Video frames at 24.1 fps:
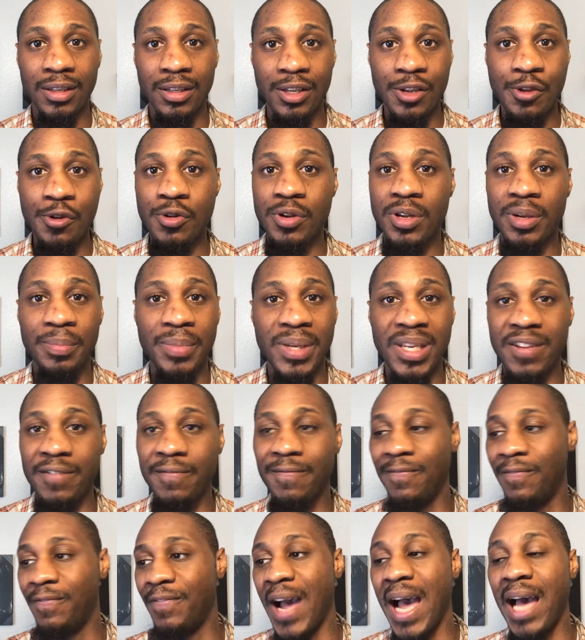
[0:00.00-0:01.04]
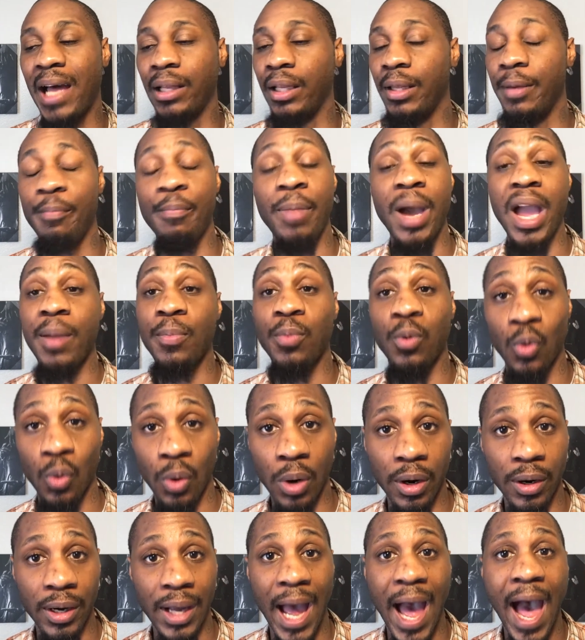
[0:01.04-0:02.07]
You could be filing
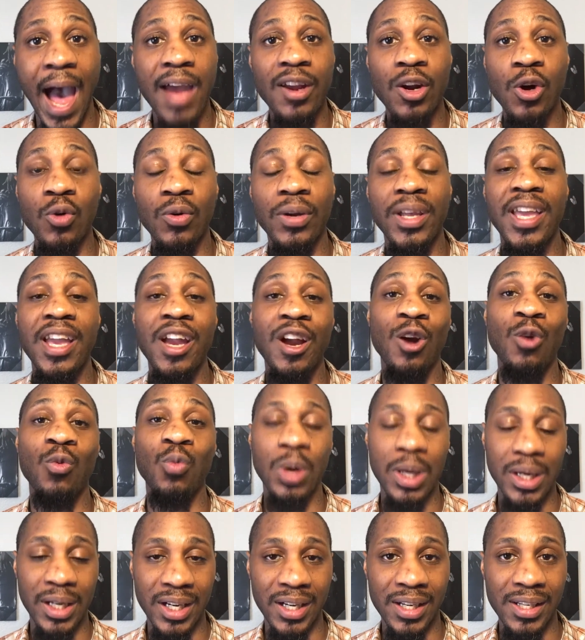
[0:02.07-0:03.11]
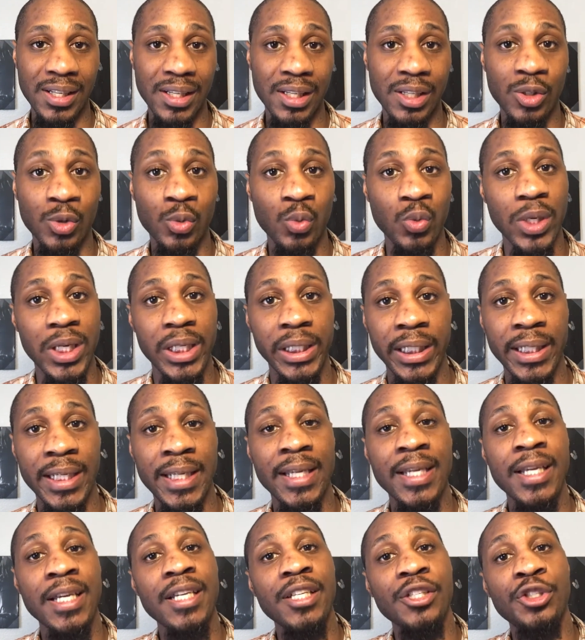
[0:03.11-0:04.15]
paperwork. I don't care what it is, really.